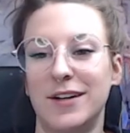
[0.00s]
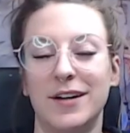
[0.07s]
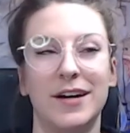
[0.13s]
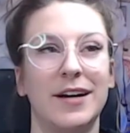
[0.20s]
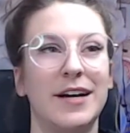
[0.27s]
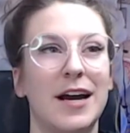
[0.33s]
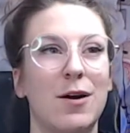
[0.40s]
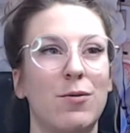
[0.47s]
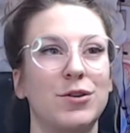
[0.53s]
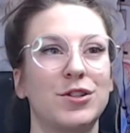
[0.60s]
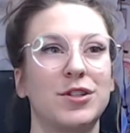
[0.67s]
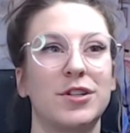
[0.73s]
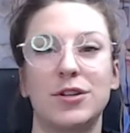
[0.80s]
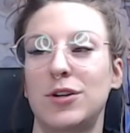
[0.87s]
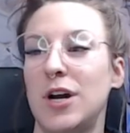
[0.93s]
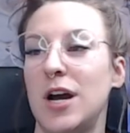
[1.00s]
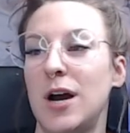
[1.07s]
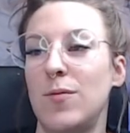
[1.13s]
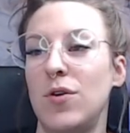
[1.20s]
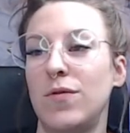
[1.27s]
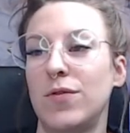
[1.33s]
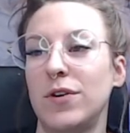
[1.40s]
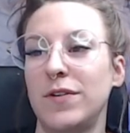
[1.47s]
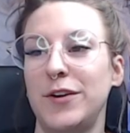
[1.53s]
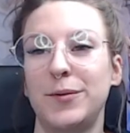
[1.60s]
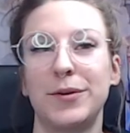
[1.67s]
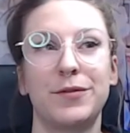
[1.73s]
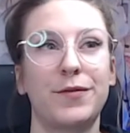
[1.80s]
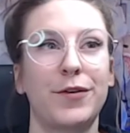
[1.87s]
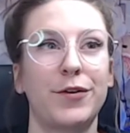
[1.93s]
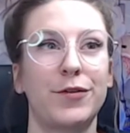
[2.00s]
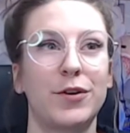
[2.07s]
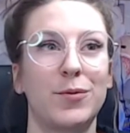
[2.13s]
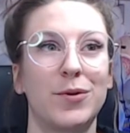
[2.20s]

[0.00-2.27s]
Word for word: And now we're just going to come over a little bit further.